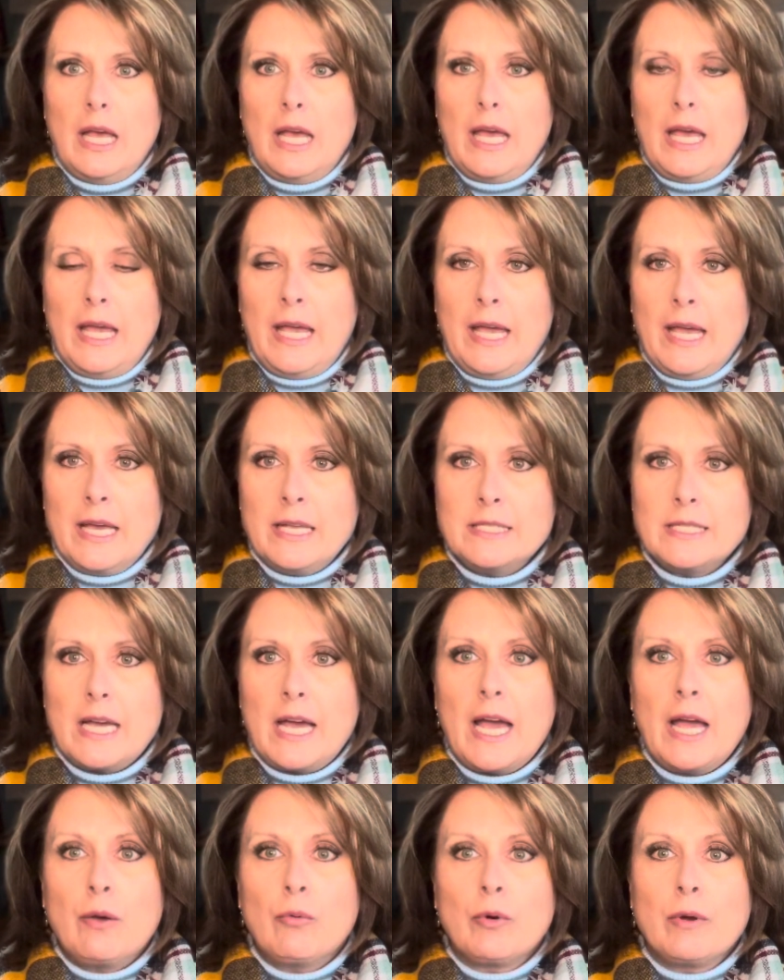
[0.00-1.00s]
And
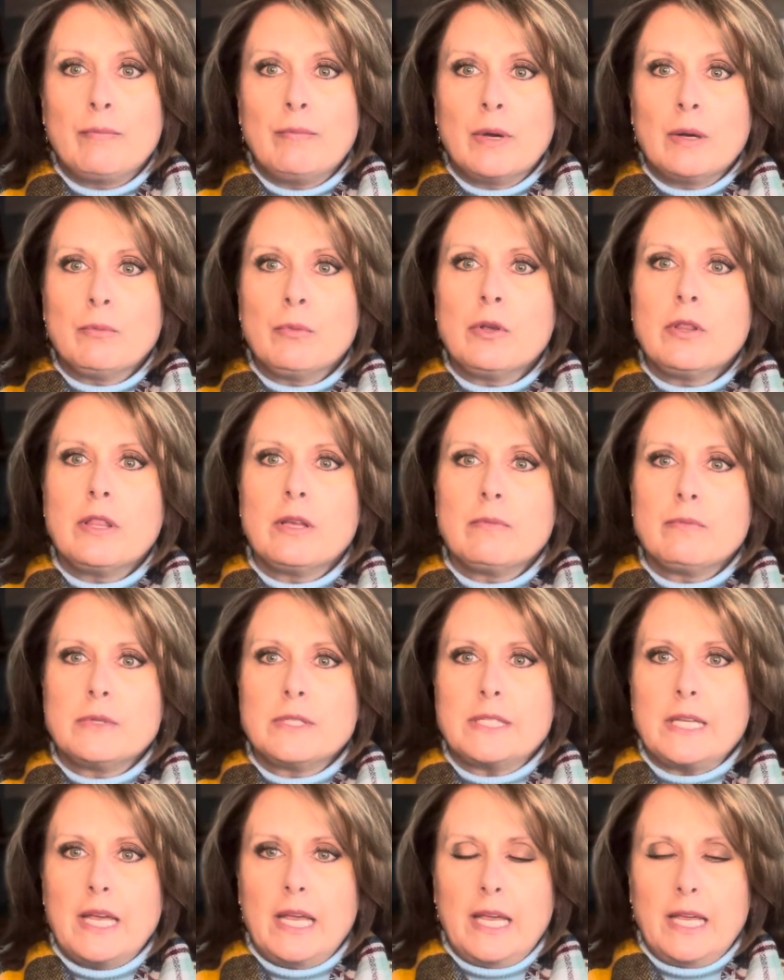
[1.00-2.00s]
I remember them
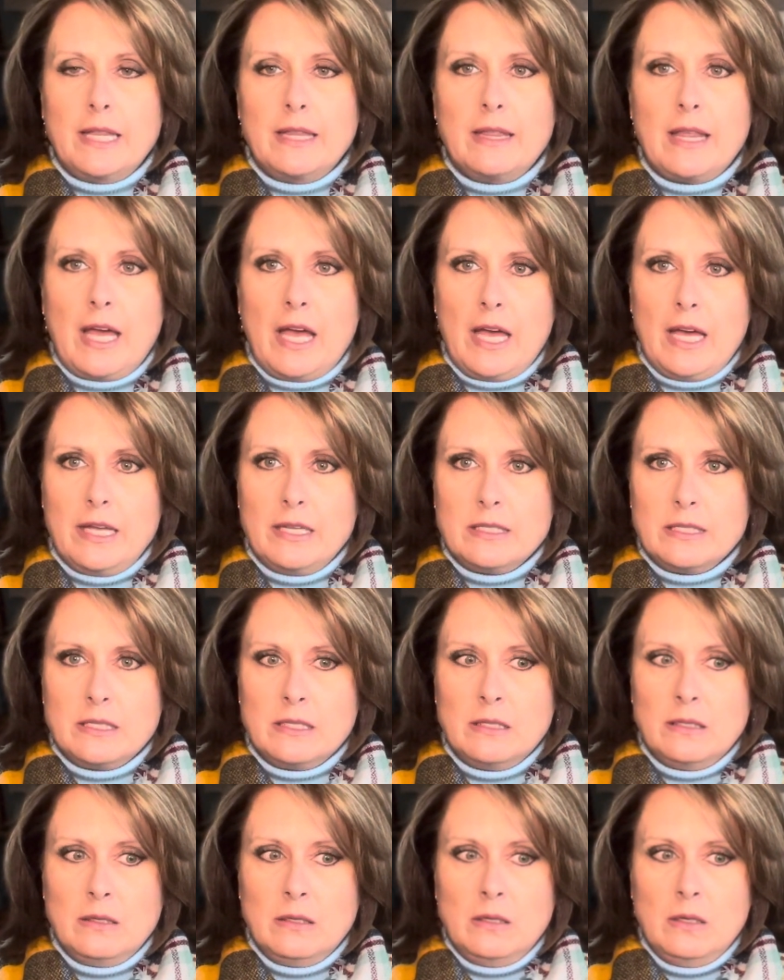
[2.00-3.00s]
saying that
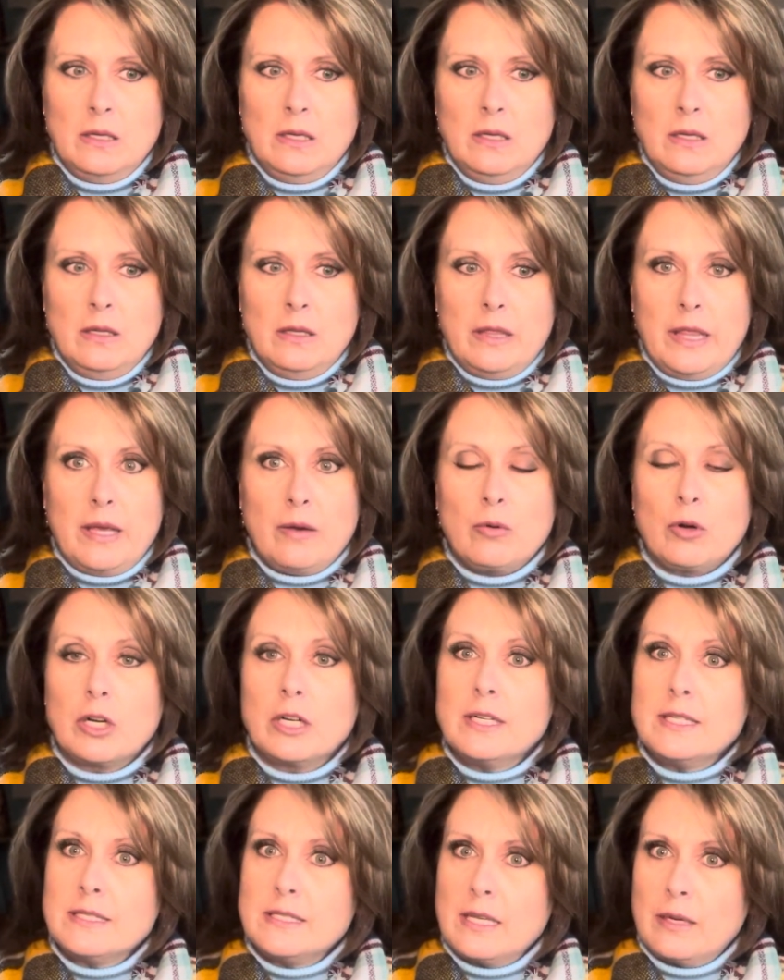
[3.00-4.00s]
they were going
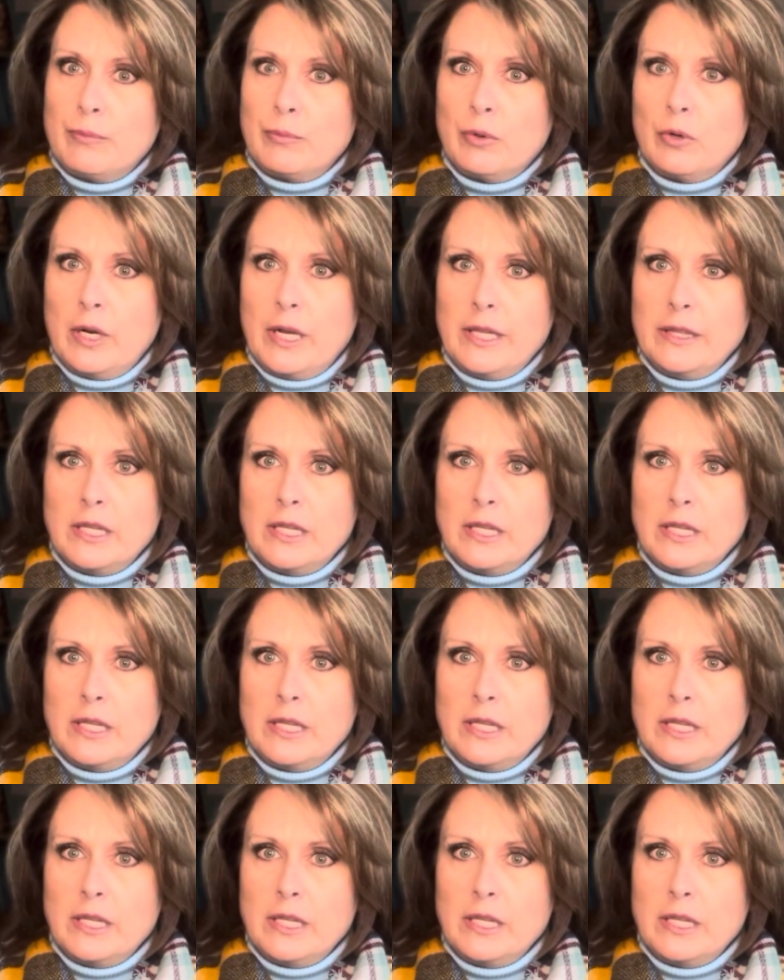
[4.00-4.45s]
to separate.